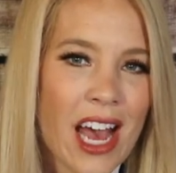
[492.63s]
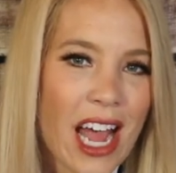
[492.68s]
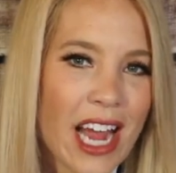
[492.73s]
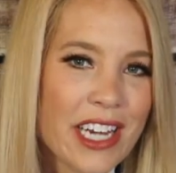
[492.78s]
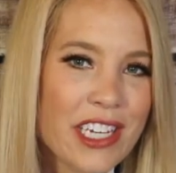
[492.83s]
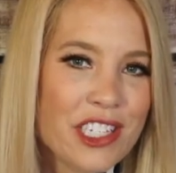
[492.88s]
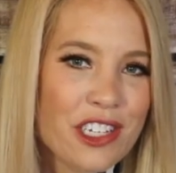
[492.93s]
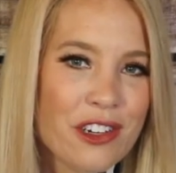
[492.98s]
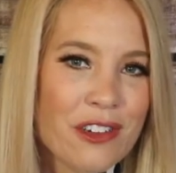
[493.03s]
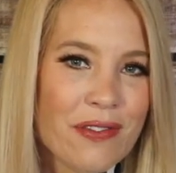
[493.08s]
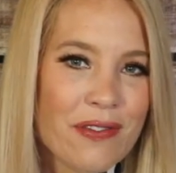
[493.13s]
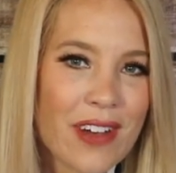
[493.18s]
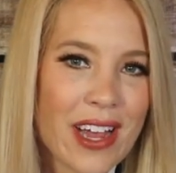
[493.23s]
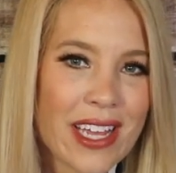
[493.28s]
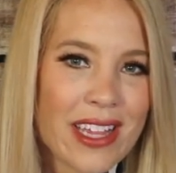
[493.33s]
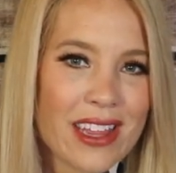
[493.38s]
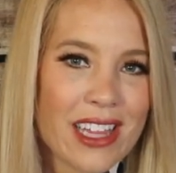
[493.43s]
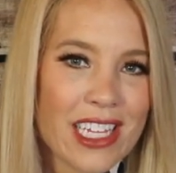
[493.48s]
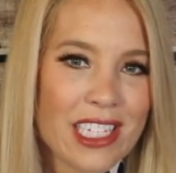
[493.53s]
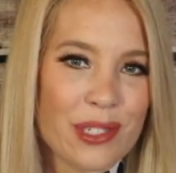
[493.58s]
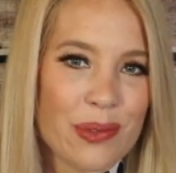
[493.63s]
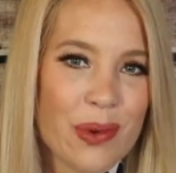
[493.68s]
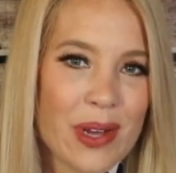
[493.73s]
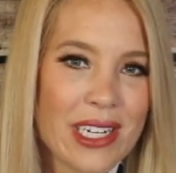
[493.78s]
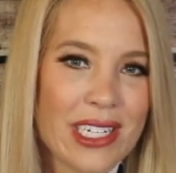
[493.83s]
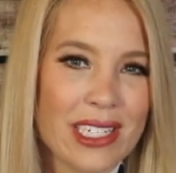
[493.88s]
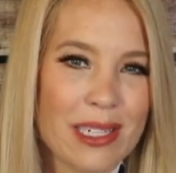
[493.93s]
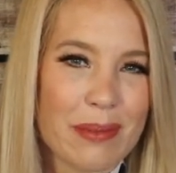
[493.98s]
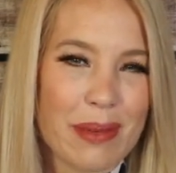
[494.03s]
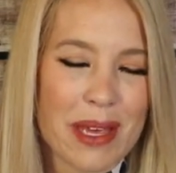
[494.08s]
I do find this
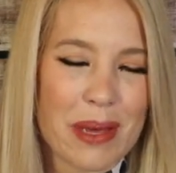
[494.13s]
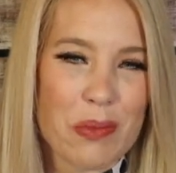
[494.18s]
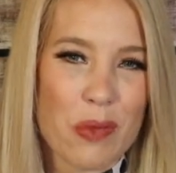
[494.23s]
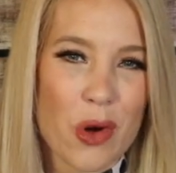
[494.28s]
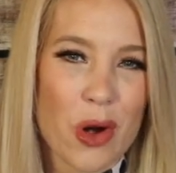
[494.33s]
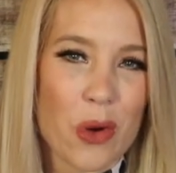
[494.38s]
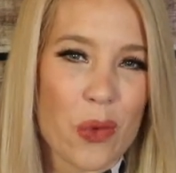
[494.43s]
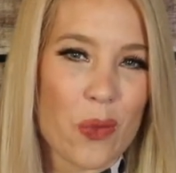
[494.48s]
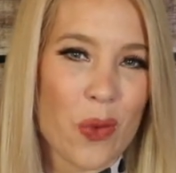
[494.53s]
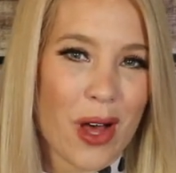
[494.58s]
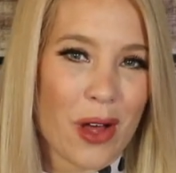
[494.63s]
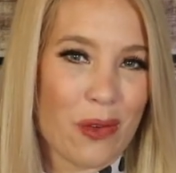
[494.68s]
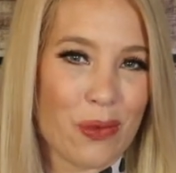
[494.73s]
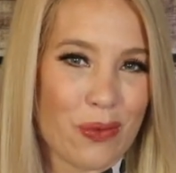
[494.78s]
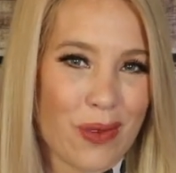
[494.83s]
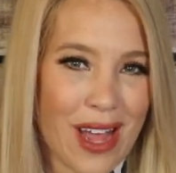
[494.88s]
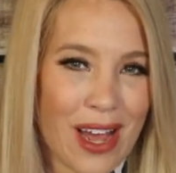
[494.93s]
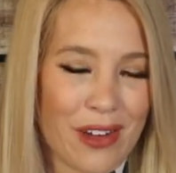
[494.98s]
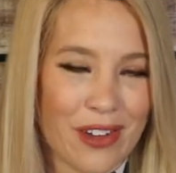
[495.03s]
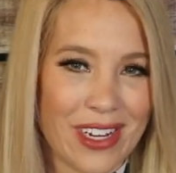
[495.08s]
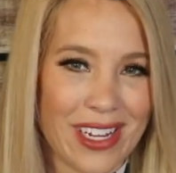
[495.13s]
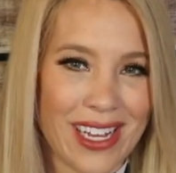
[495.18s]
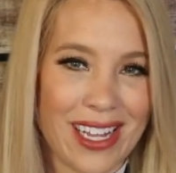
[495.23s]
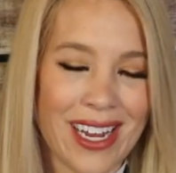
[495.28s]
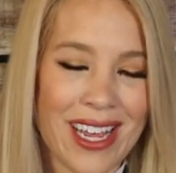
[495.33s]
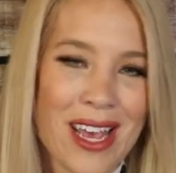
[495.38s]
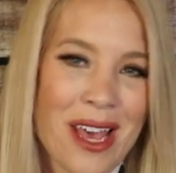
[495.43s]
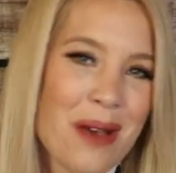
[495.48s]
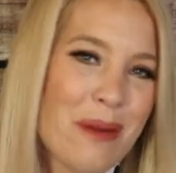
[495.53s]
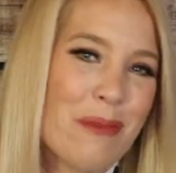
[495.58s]
one to be more
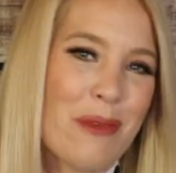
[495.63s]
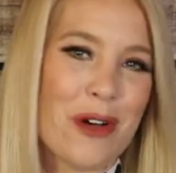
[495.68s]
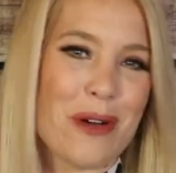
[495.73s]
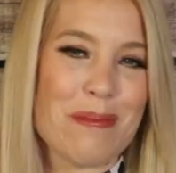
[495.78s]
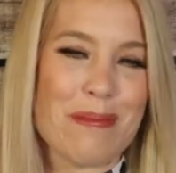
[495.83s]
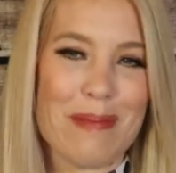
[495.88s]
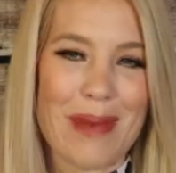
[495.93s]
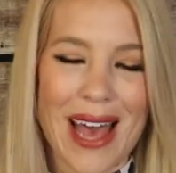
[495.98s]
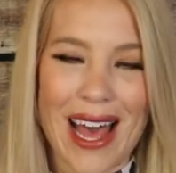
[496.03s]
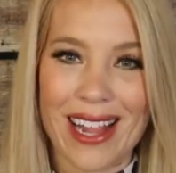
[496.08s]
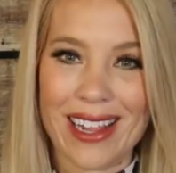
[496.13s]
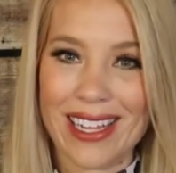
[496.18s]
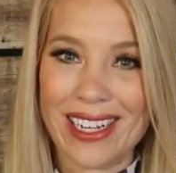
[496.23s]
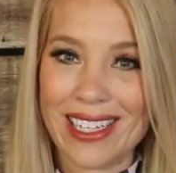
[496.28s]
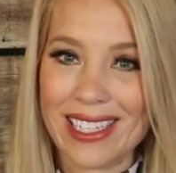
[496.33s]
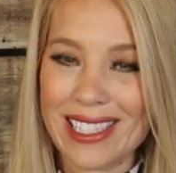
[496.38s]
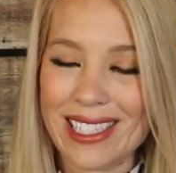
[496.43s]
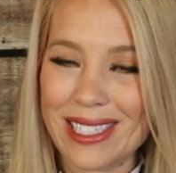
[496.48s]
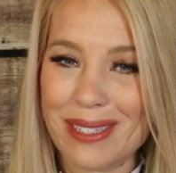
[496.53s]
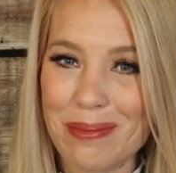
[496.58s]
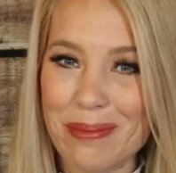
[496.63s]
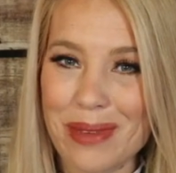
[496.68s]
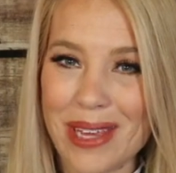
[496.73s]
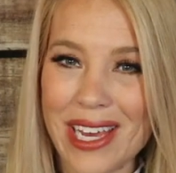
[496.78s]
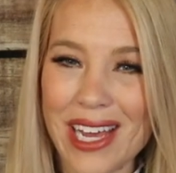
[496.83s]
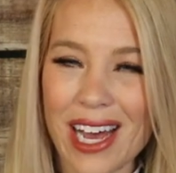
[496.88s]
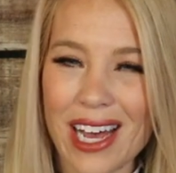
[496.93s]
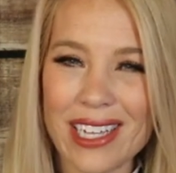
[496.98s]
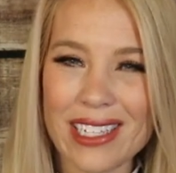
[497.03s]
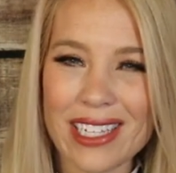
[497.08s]
well-rounded, more balanced,
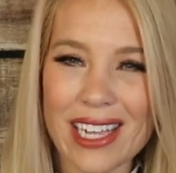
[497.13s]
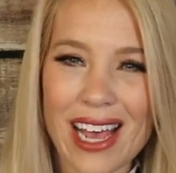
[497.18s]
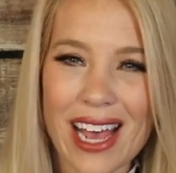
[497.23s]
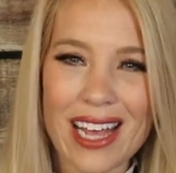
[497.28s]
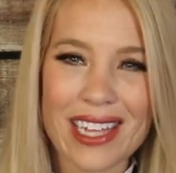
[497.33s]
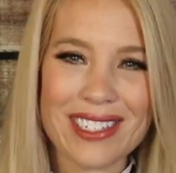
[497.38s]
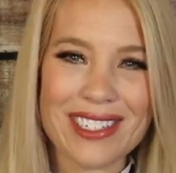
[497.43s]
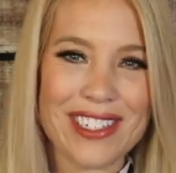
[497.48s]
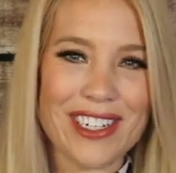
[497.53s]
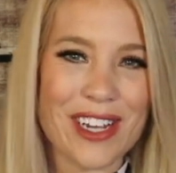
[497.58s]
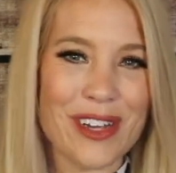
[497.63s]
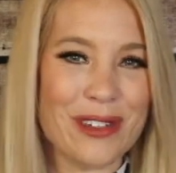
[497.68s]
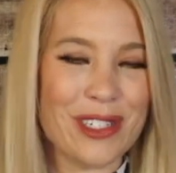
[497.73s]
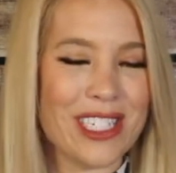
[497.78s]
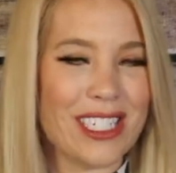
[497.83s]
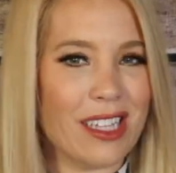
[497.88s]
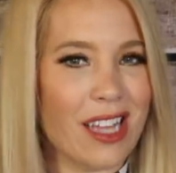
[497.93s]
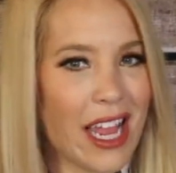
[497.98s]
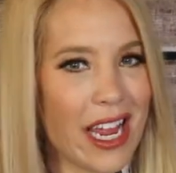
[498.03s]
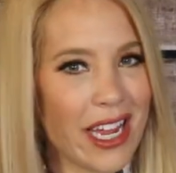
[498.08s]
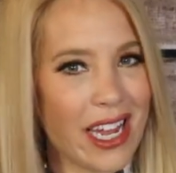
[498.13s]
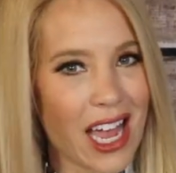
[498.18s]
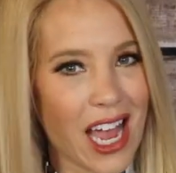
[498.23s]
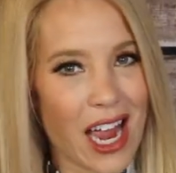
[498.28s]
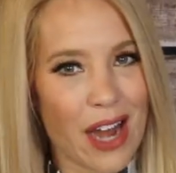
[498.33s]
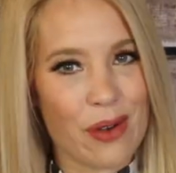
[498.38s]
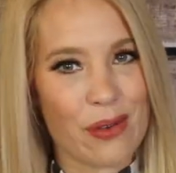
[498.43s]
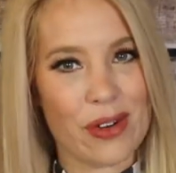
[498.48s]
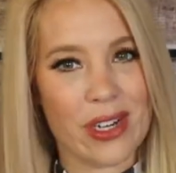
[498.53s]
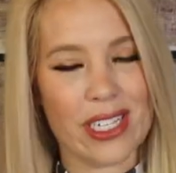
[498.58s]
because it has notes like
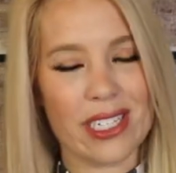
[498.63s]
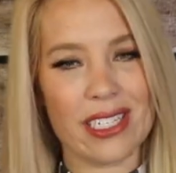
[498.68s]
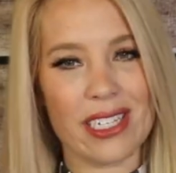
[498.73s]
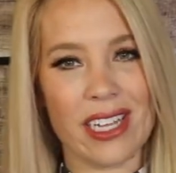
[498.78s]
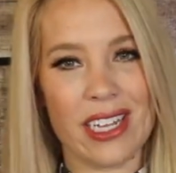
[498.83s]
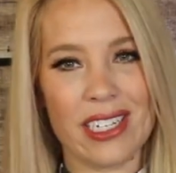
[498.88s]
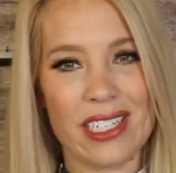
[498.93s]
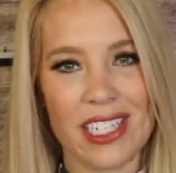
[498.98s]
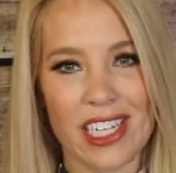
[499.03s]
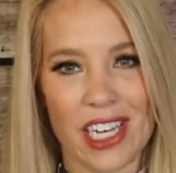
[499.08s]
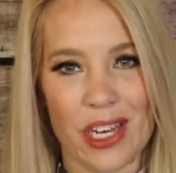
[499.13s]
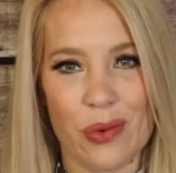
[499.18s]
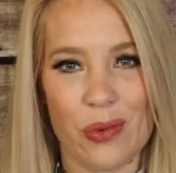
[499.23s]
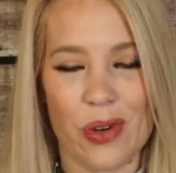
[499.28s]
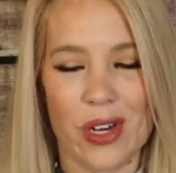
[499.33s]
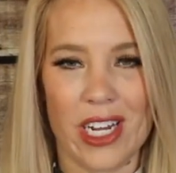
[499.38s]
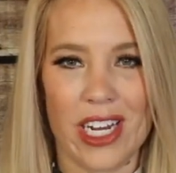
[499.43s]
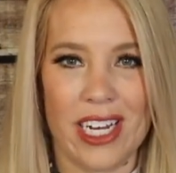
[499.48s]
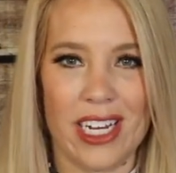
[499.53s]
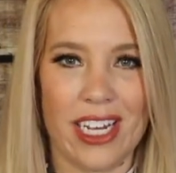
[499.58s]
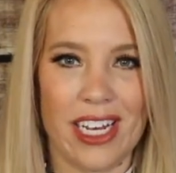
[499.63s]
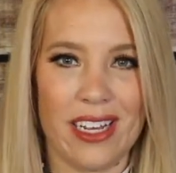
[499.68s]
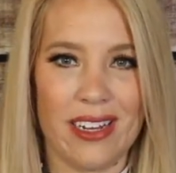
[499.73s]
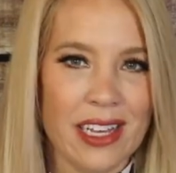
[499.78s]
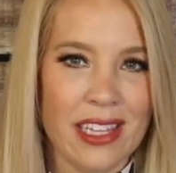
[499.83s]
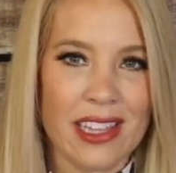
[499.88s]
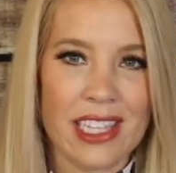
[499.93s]
iris and teakwood in it.